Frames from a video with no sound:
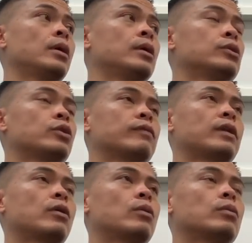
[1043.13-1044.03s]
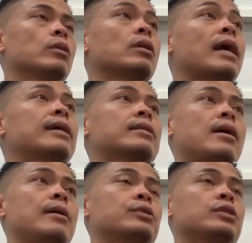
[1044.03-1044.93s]
So if they don't like the
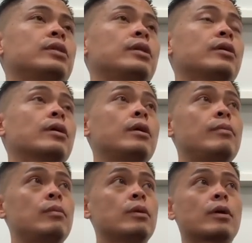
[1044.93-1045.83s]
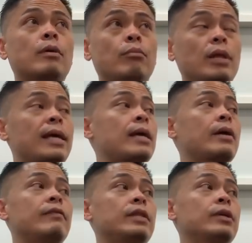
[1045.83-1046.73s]
option, then they're gonna they're gonna blank out
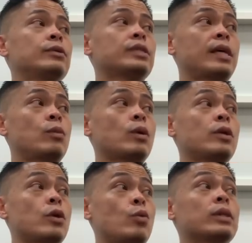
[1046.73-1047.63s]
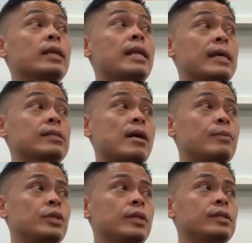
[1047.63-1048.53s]
everything you say and want to know what the next
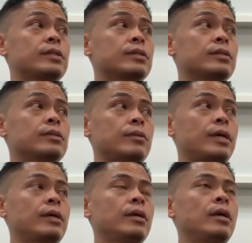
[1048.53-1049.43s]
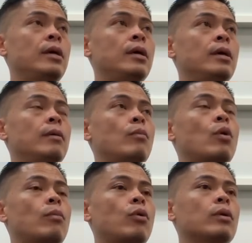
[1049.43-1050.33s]
option is, right? More
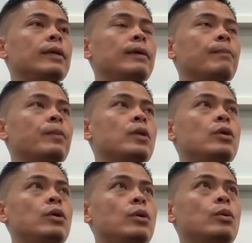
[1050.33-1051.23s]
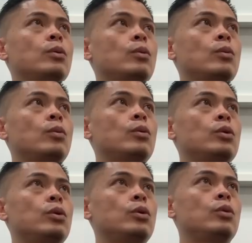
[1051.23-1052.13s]
importantly, you
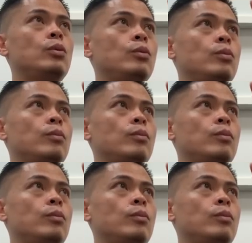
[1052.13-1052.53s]
you